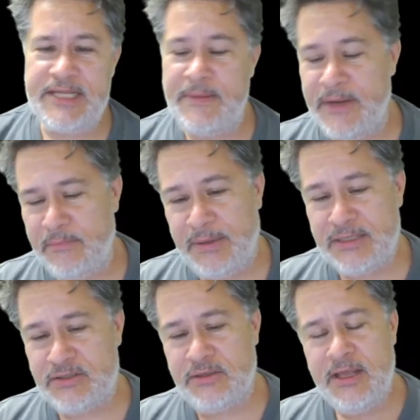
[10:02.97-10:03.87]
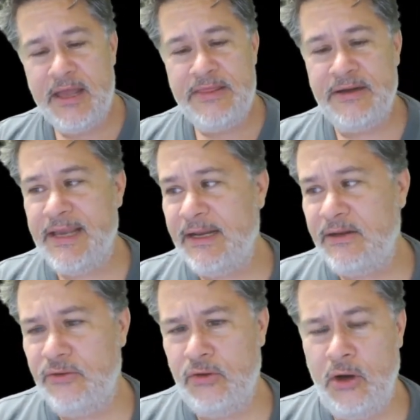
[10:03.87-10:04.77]
10-minute puzzle. They're getting
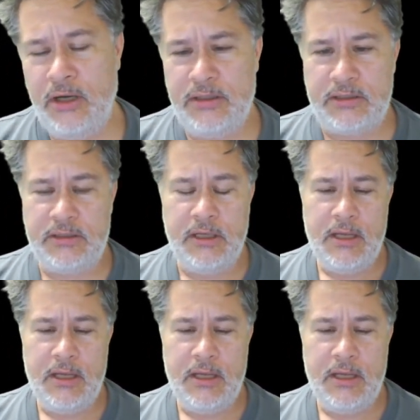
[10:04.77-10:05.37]
a little harder.